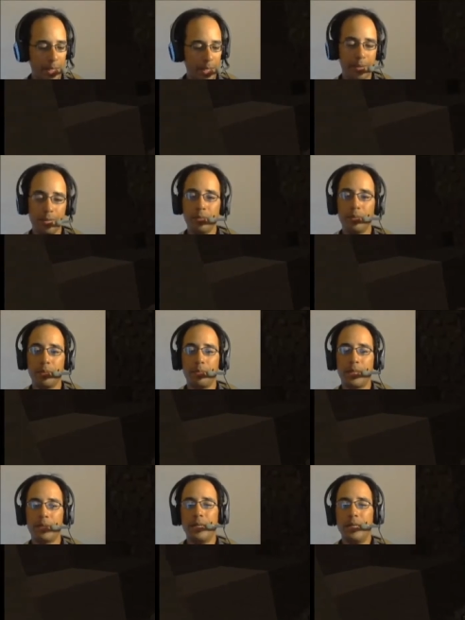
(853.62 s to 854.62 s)
A little bit better. A little
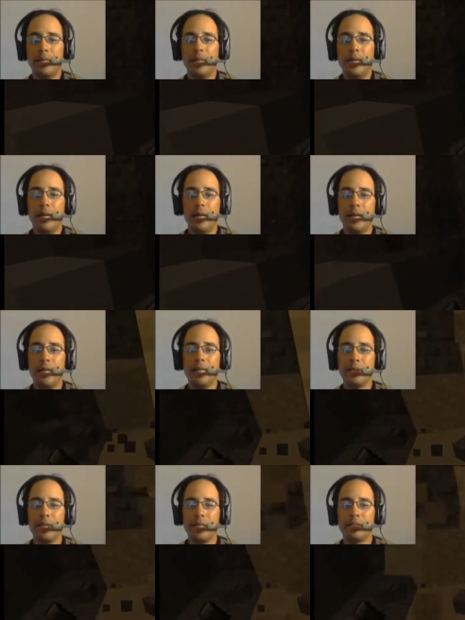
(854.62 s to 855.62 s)
bit better.
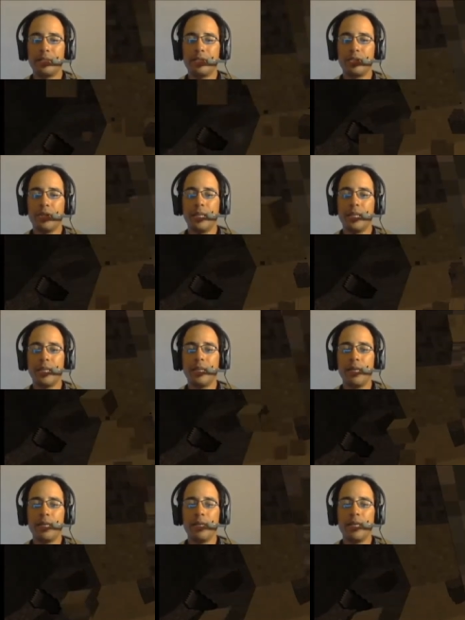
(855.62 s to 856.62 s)
Uh, anyways, so
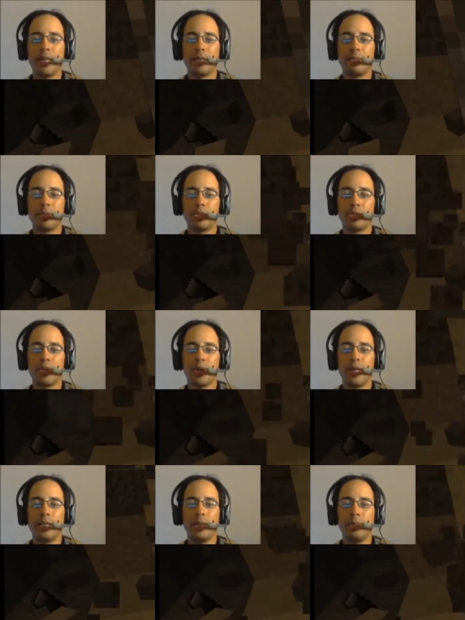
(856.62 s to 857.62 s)
that's kind of my thing. I'm gonna
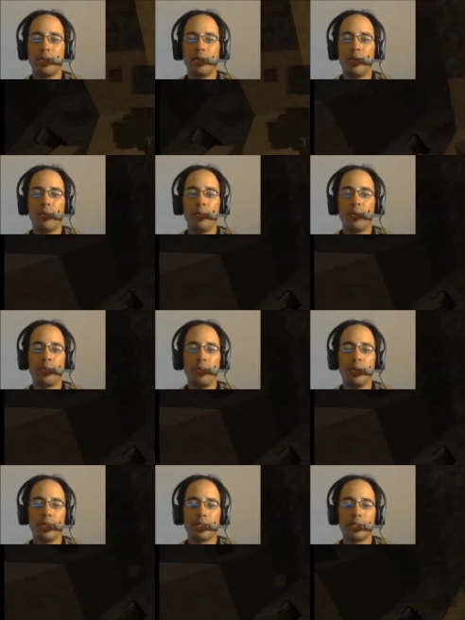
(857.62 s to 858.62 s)
try and keep on going
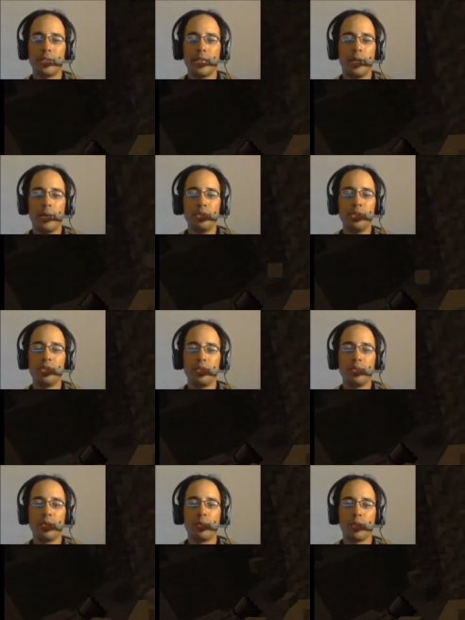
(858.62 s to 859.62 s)
with the books. That's I'm
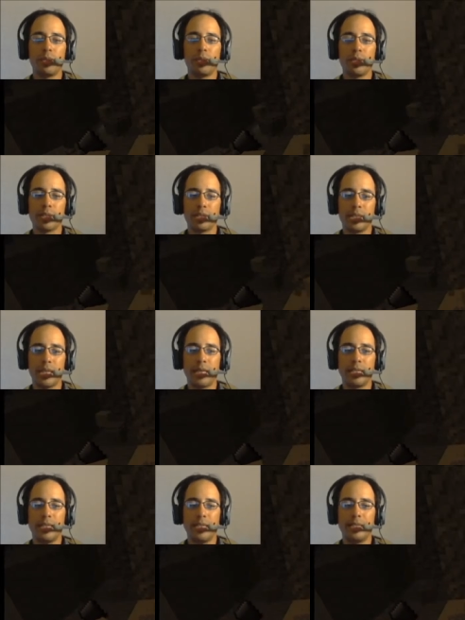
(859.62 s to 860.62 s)
just doing what the books
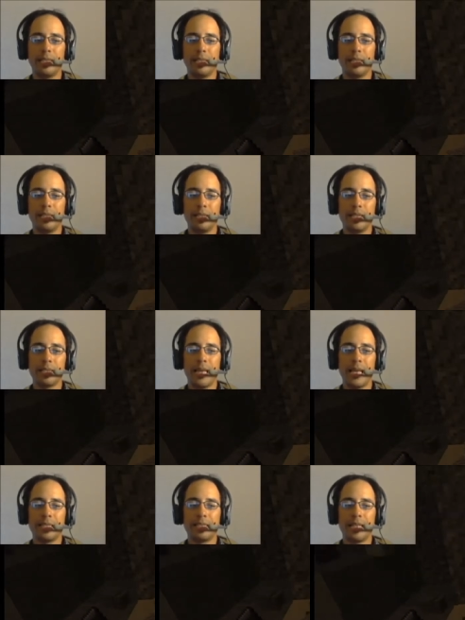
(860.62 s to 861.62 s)
say. And then,
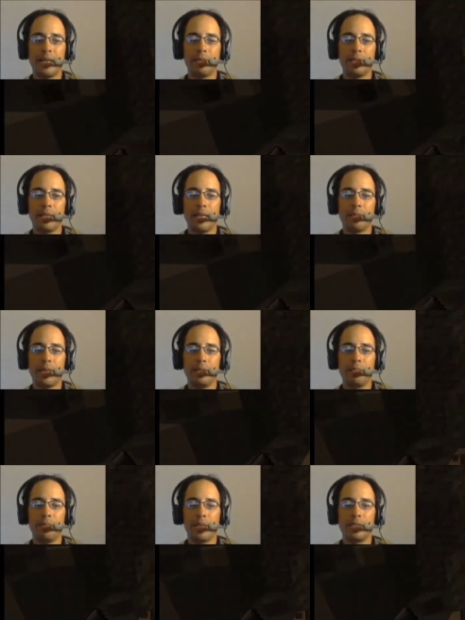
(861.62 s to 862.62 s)
since last time when I
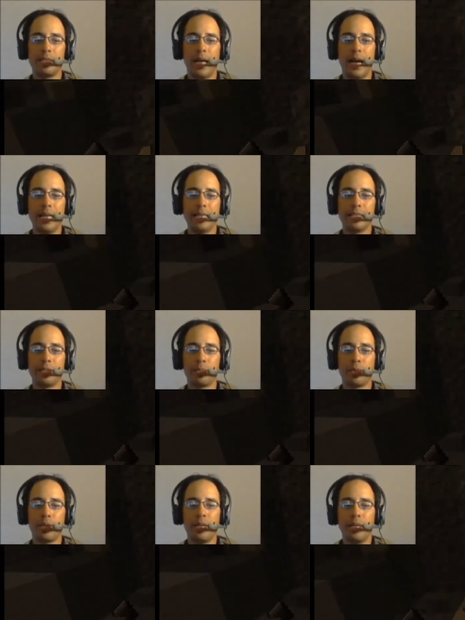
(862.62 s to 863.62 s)
had my big
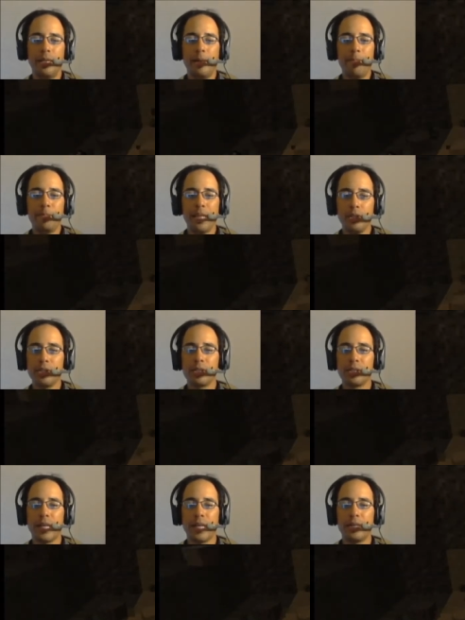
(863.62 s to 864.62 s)
dying spree, it
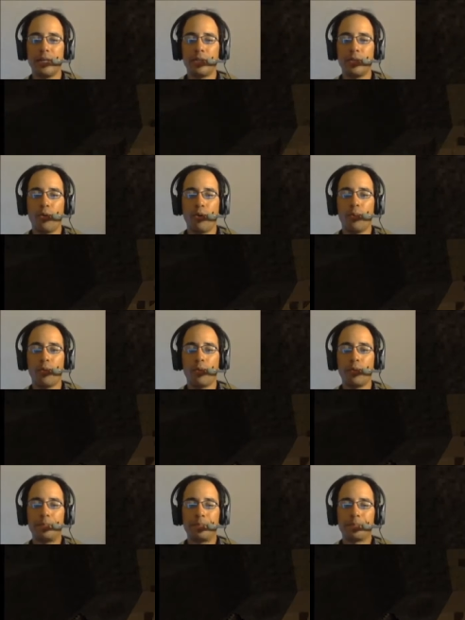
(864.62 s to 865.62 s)
looks like on
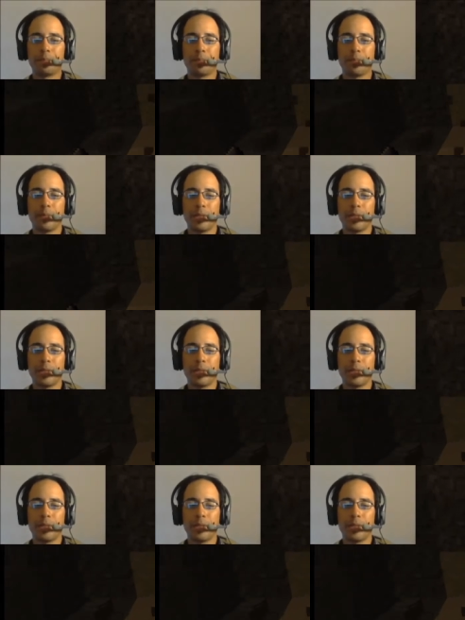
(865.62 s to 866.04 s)
normal,